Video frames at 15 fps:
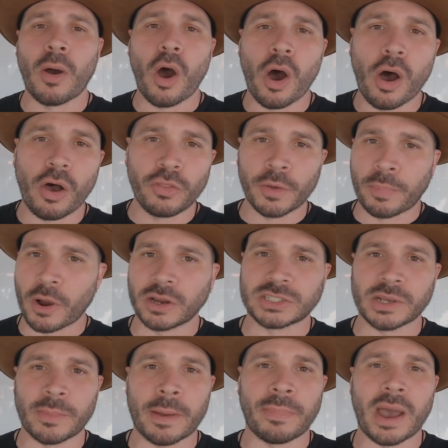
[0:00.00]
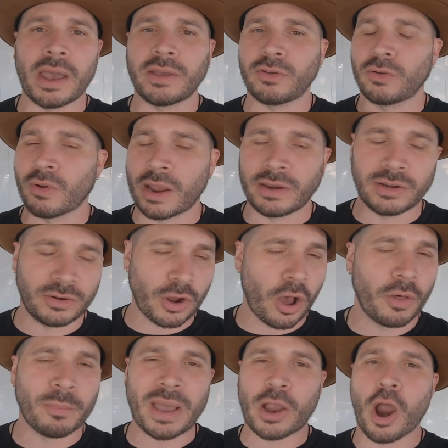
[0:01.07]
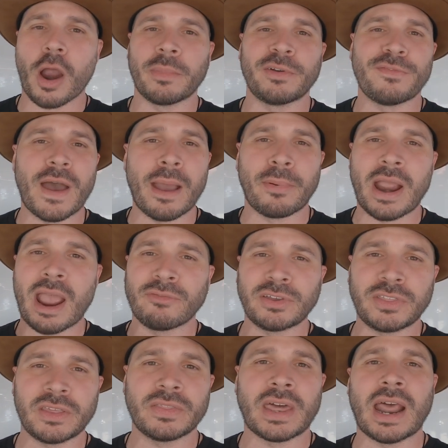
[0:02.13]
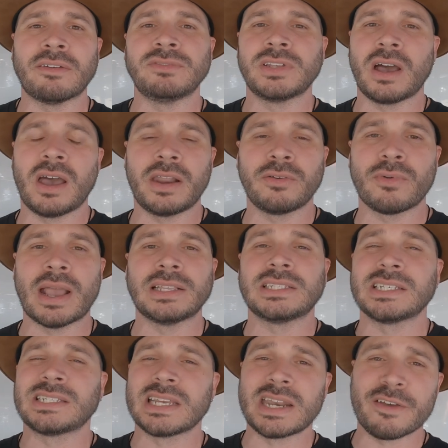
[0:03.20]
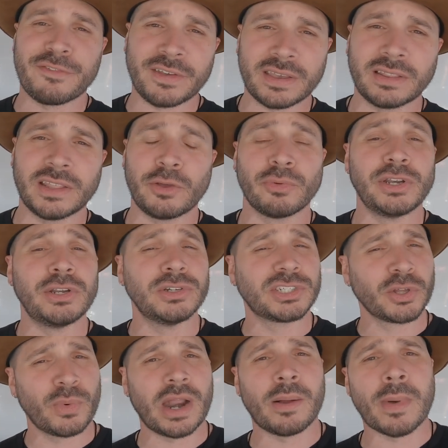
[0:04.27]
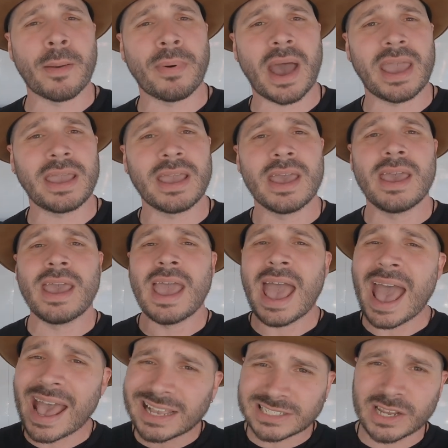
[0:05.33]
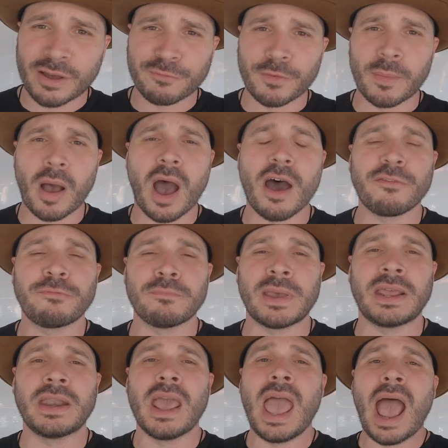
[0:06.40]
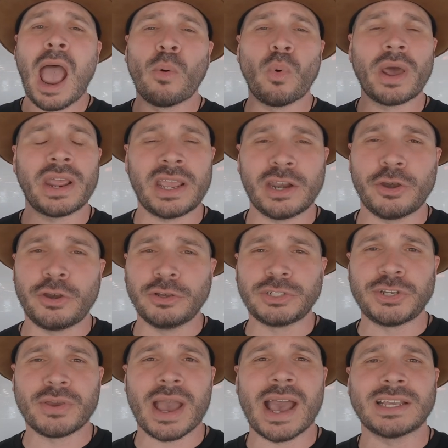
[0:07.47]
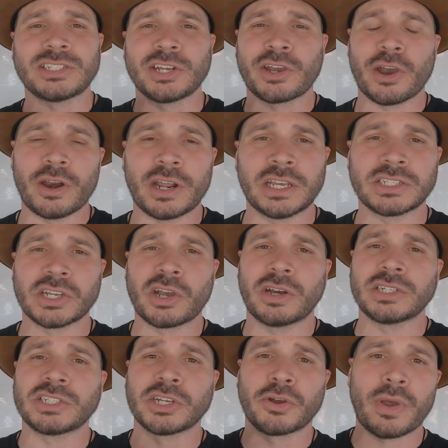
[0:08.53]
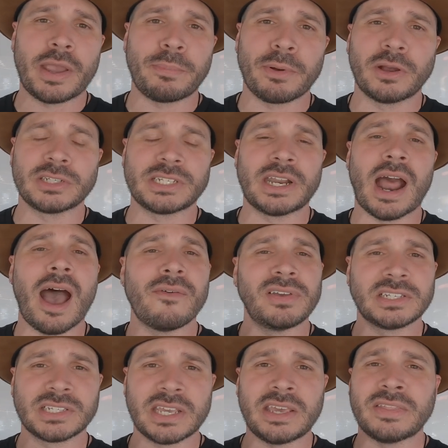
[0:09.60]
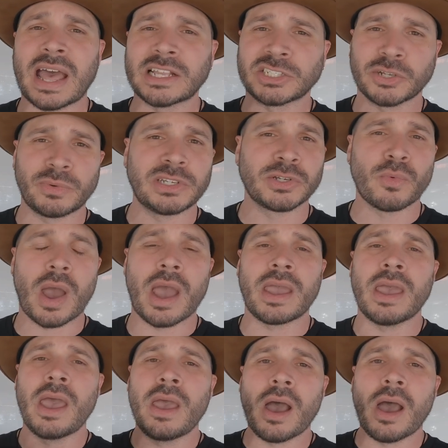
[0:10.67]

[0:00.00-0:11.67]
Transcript: All the parts on my bike, right, all of my carbon fiber, everything that I've done, right, to significantly reduce the weight on my bike has come from Hofmann. I want to introduce you guys to Curtis. Curtis is a great person. Obviously, that's the reason why